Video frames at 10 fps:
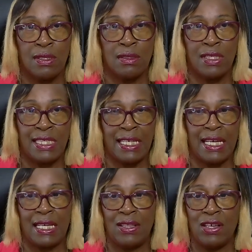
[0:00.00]

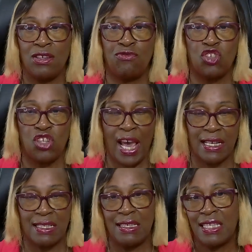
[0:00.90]
see that you've checked
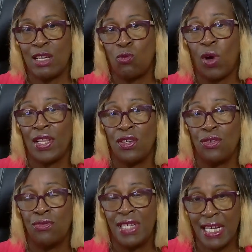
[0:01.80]
to see whether you
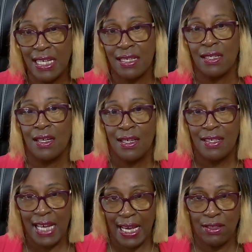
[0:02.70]
did
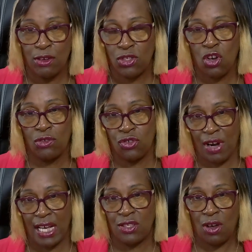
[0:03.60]
take those
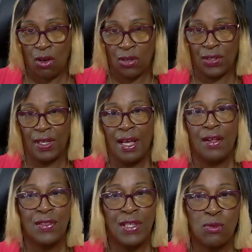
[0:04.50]
contracts on
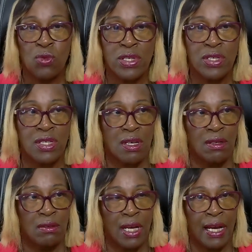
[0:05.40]
that was
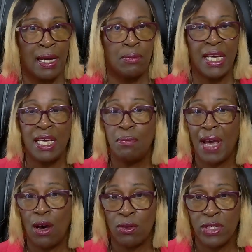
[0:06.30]
um,
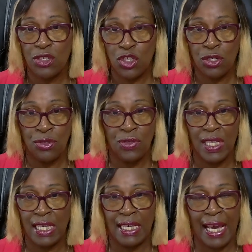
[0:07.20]
emailed to
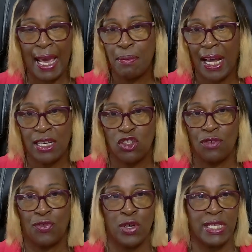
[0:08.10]
the care manager,
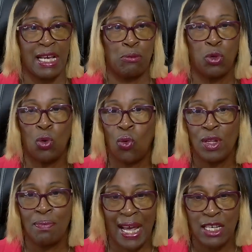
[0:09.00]
for example, or the
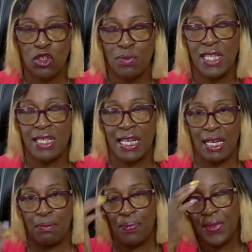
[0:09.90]
management team?